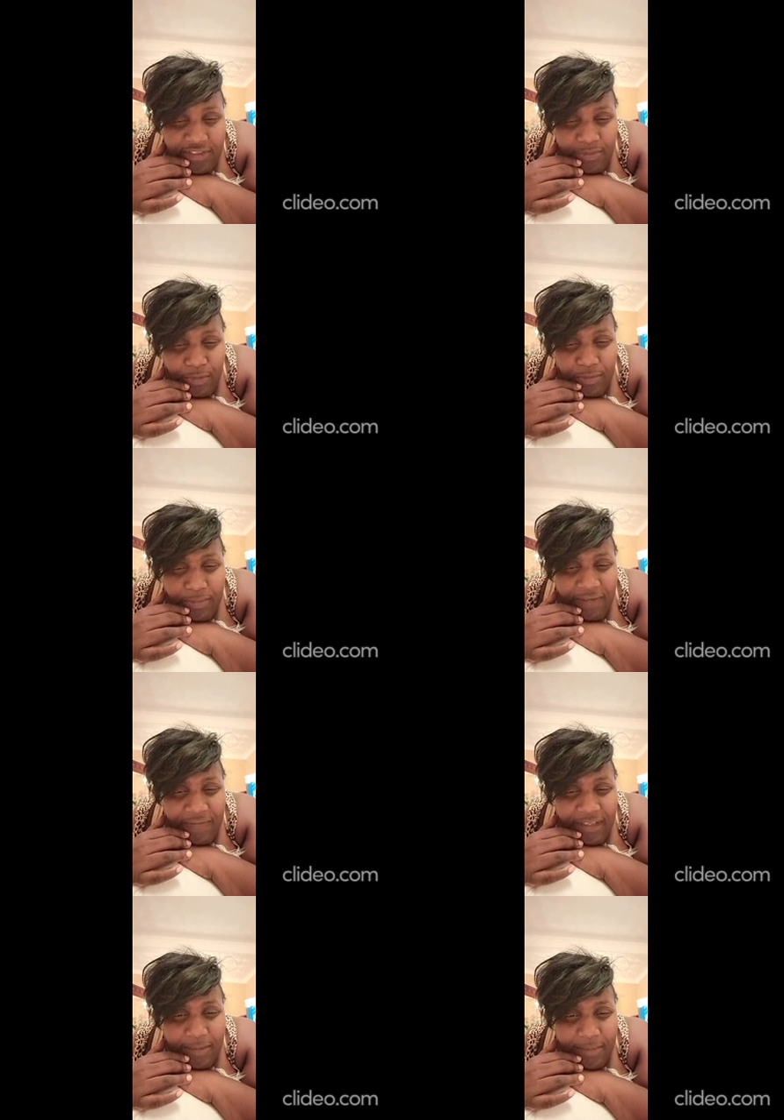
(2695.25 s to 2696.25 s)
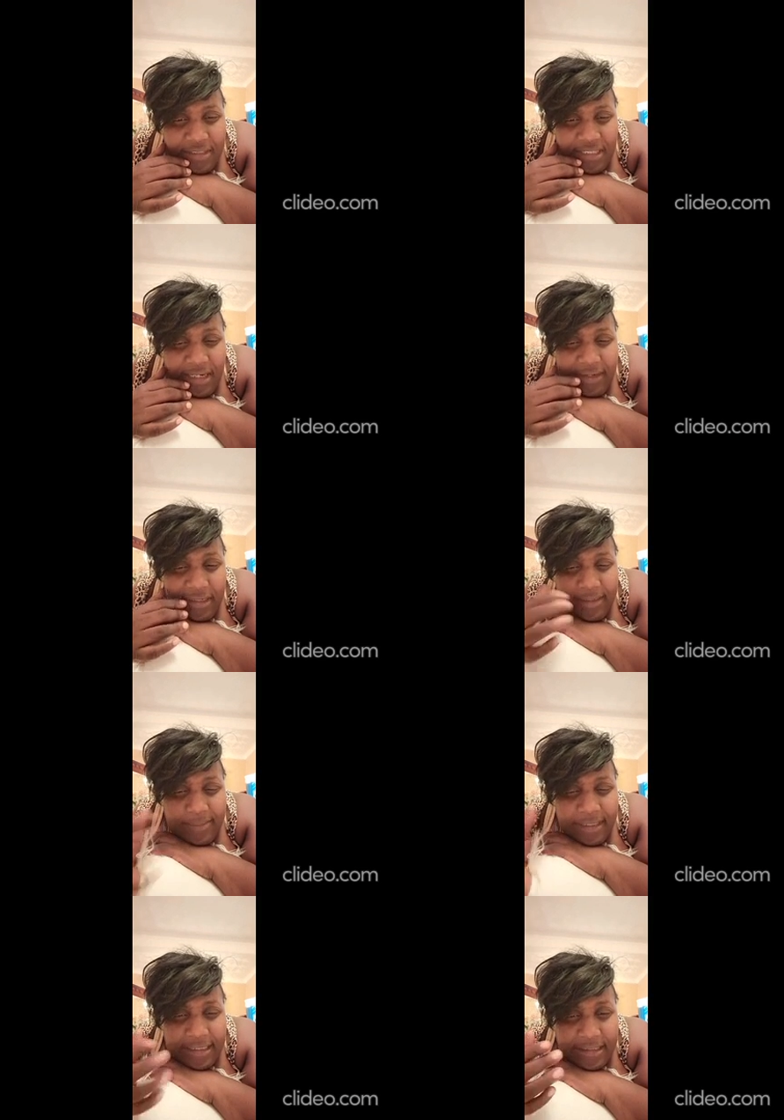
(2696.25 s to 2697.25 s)
next month, me have to get my sorrel
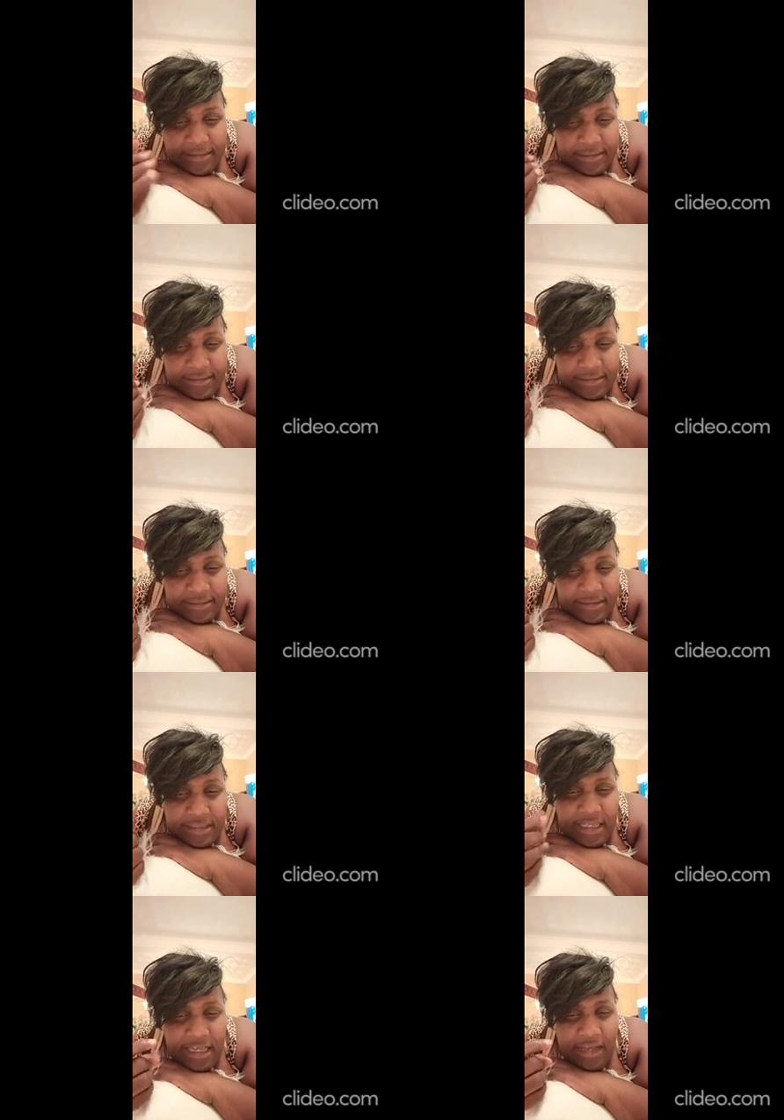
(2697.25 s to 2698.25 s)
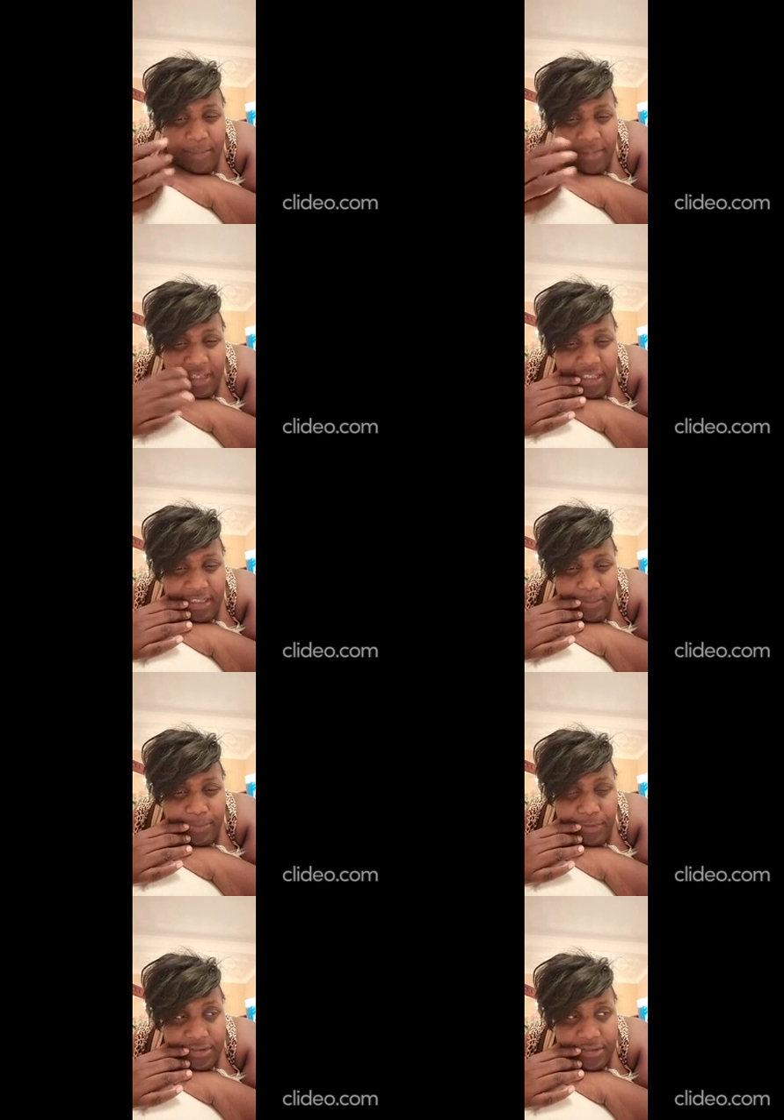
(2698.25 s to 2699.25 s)
them in. And begin the
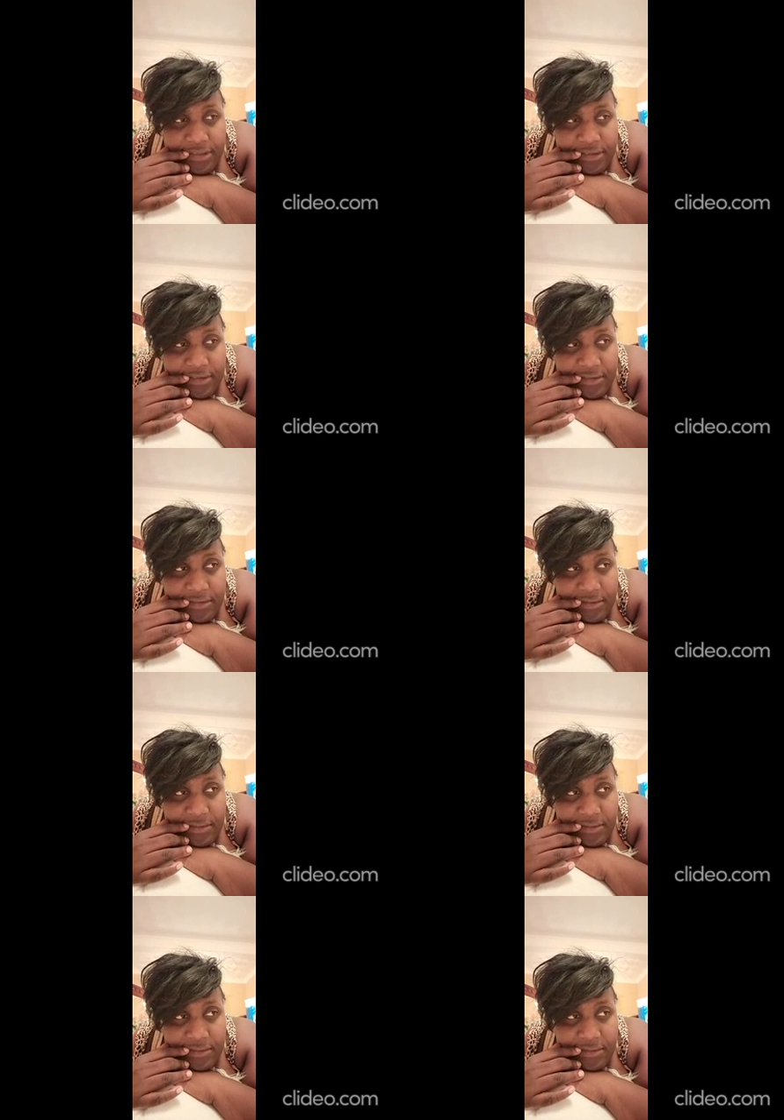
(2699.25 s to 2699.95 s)
process.